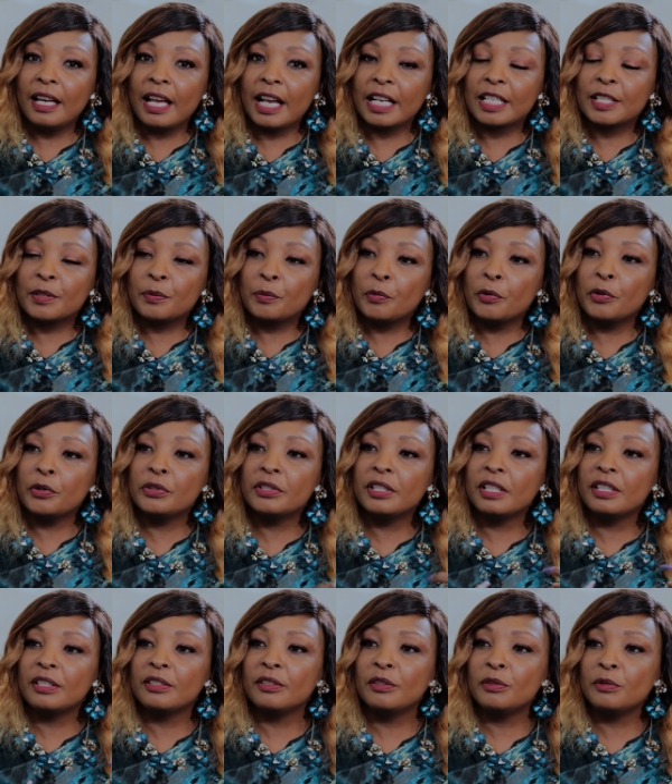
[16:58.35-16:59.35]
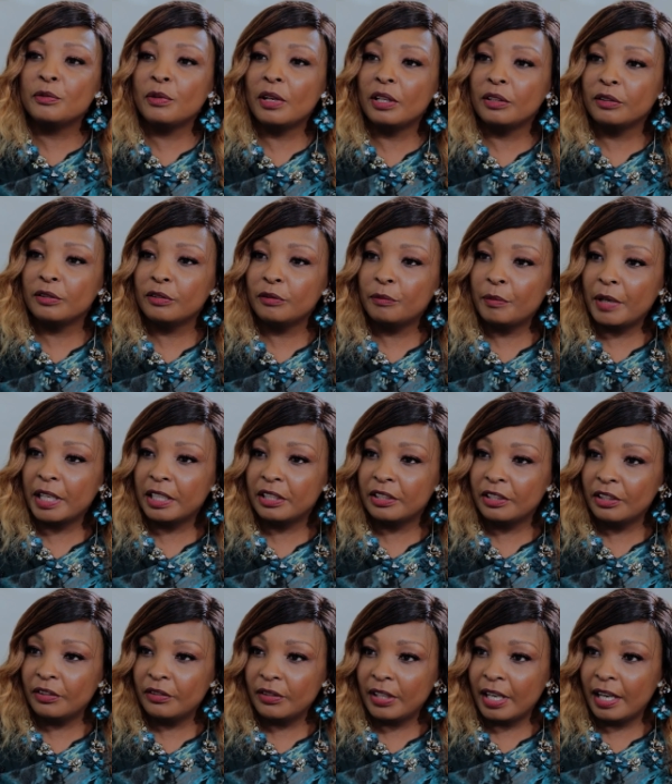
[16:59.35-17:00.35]
exposes you to a lot of
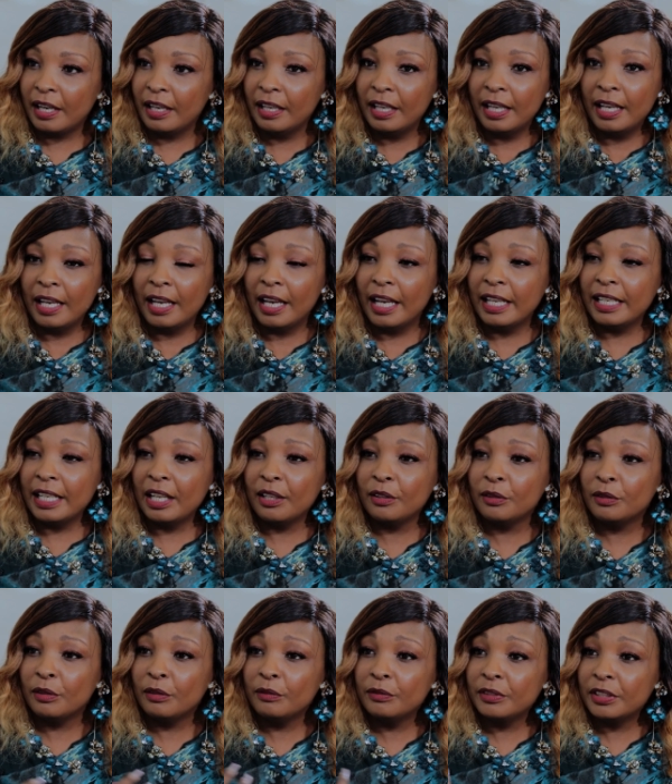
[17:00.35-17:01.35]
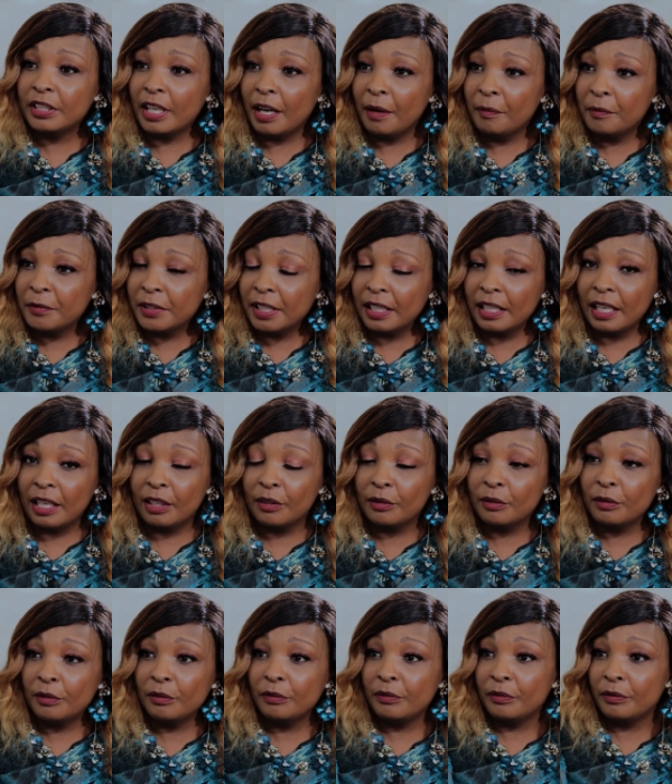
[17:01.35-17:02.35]
bacteria and a lot of germs and a
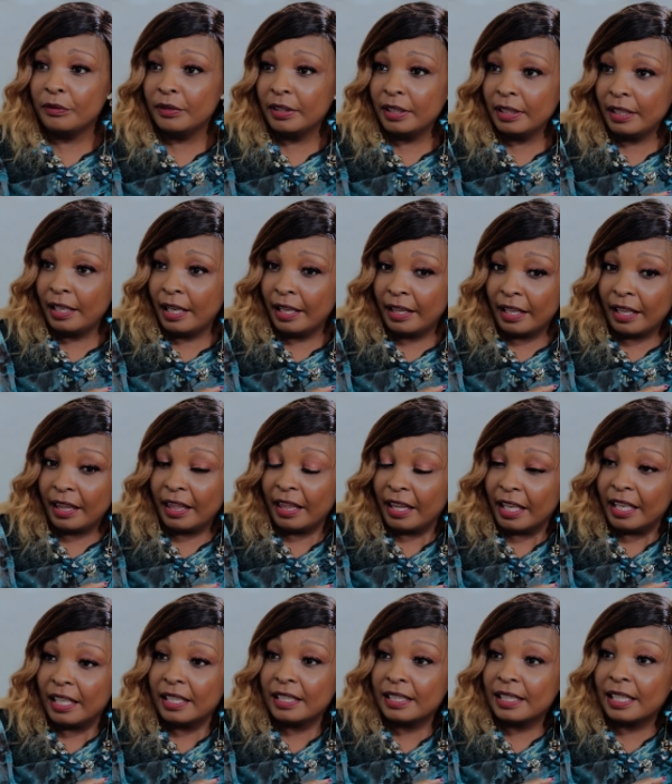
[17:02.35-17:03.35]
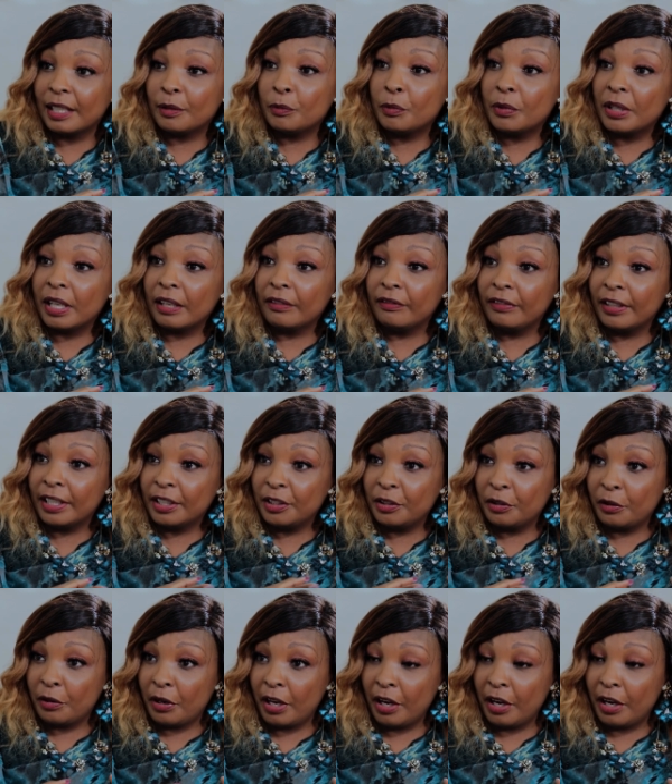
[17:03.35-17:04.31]
lot of other things that will affect your